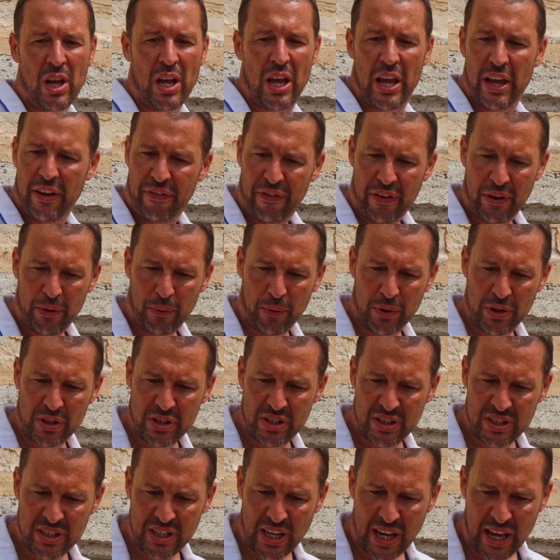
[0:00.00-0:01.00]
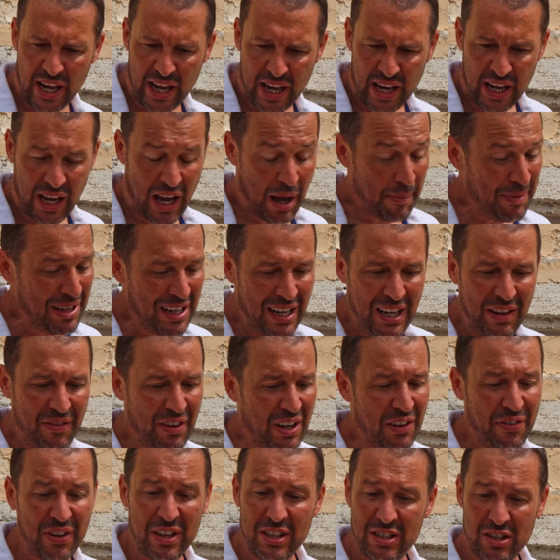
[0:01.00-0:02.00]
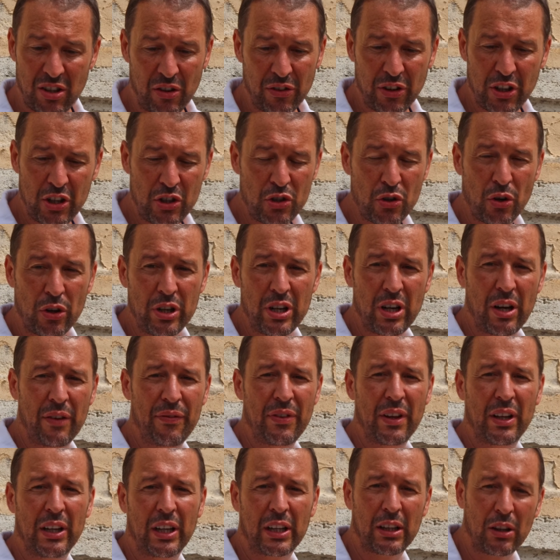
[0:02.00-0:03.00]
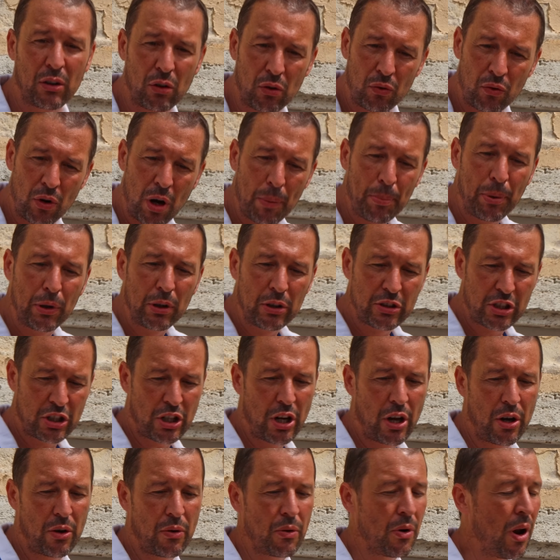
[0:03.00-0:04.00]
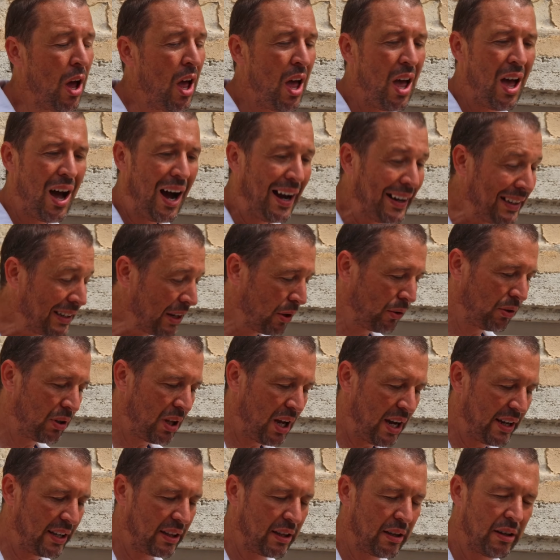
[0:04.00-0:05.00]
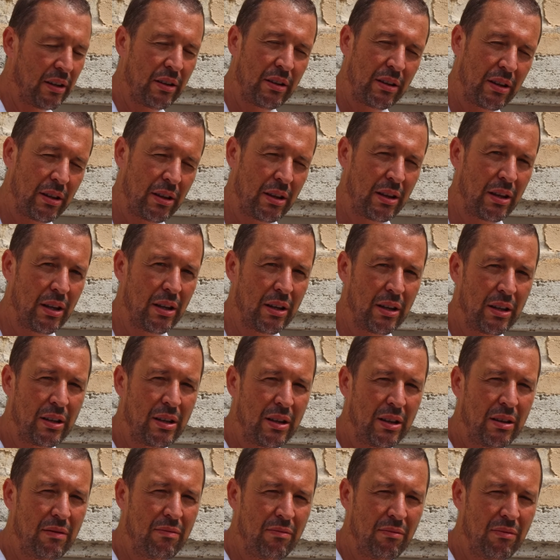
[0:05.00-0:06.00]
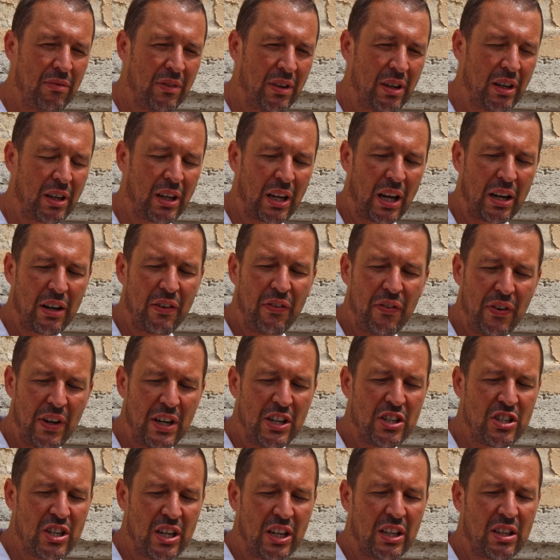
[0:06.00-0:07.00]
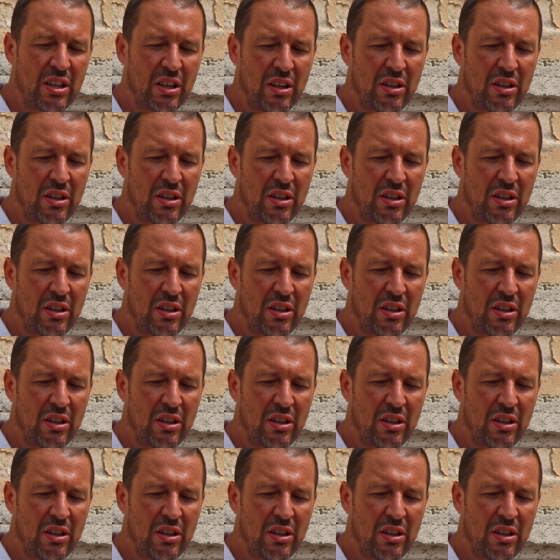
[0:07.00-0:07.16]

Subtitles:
If it was, I mean, even if it's on the joint of the little rubble stone, I don't like the kind of finishing touch.